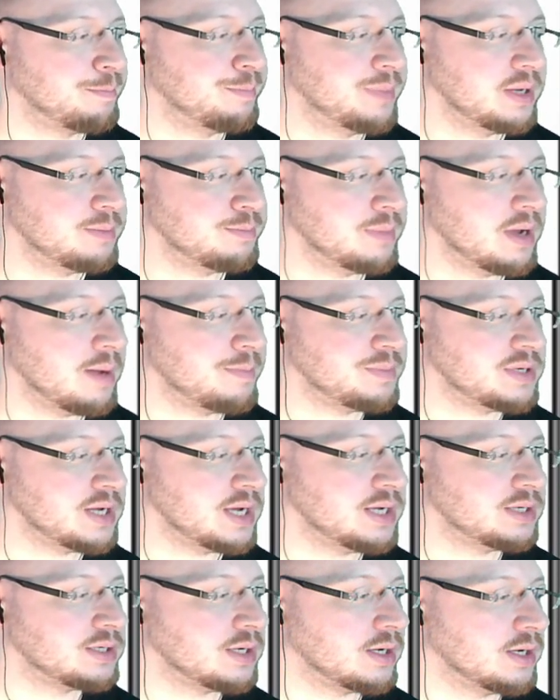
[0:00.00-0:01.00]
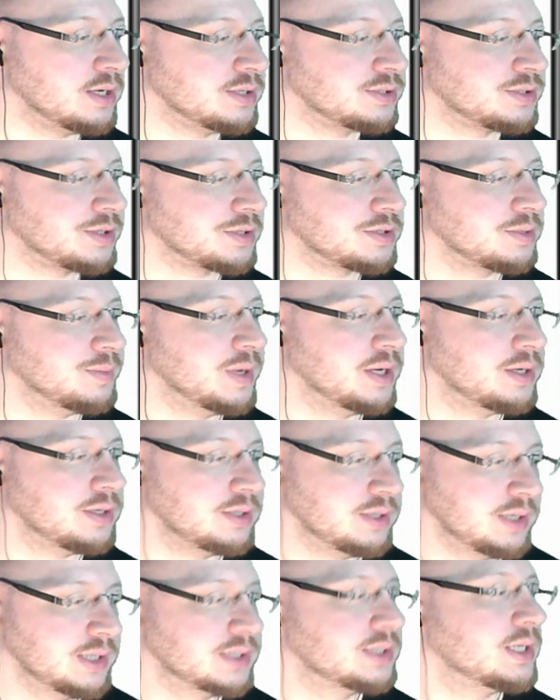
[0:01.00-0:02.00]
bitmap data as documented
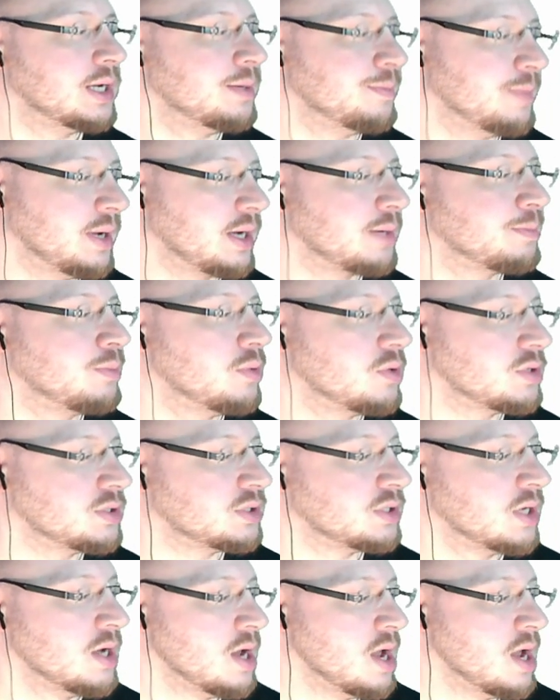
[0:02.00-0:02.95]
inside MacBooks,